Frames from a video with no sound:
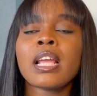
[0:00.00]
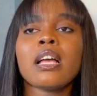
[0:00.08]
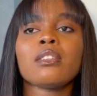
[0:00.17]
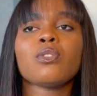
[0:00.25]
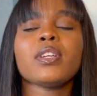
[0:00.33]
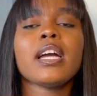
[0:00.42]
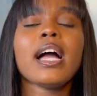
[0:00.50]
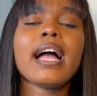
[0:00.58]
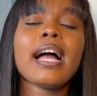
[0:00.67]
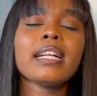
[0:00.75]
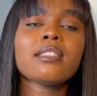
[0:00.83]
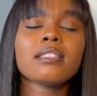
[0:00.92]
so yeah i
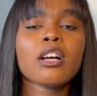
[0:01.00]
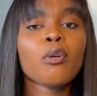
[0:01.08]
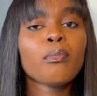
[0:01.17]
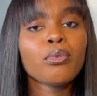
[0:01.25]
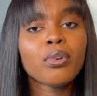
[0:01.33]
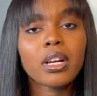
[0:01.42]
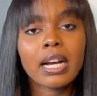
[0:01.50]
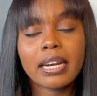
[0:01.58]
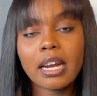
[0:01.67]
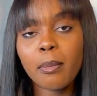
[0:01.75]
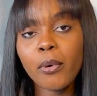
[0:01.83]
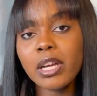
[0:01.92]
had to now book an
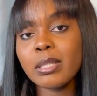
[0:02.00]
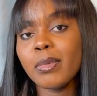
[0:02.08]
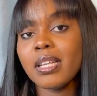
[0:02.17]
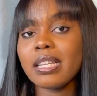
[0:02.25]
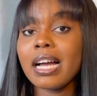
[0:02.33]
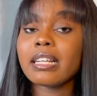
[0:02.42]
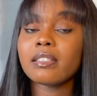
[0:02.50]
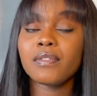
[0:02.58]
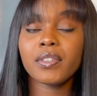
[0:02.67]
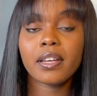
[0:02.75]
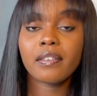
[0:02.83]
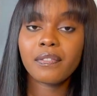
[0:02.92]
appointment at
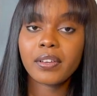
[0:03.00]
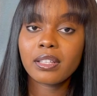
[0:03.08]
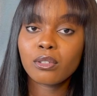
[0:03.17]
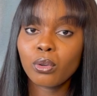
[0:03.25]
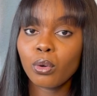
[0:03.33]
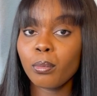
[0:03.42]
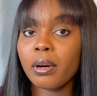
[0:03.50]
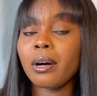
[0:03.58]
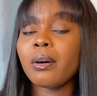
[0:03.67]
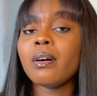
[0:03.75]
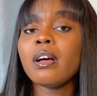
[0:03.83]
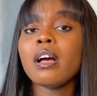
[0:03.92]
vfs
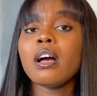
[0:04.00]
global